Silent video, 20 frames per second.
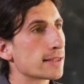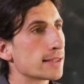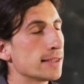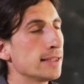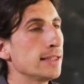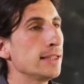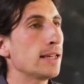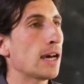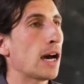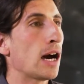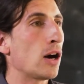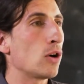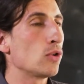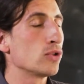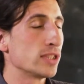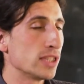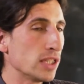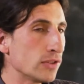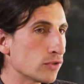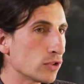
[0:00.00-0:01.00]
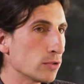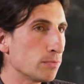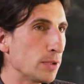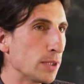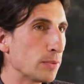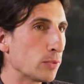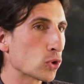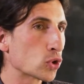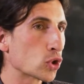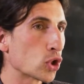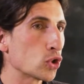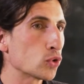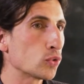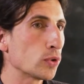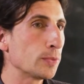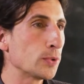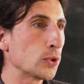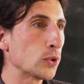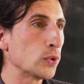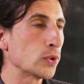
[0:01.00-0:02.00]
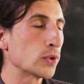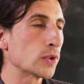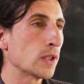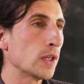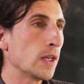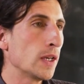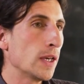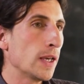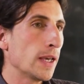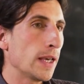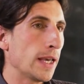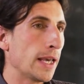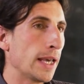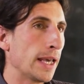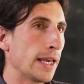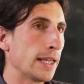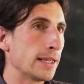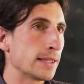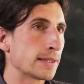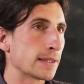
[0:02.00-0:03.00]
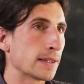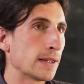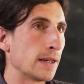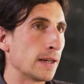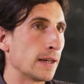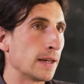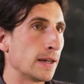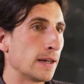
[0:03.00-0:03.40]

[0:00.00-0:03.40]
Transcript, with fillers: see how different people contribute and uh,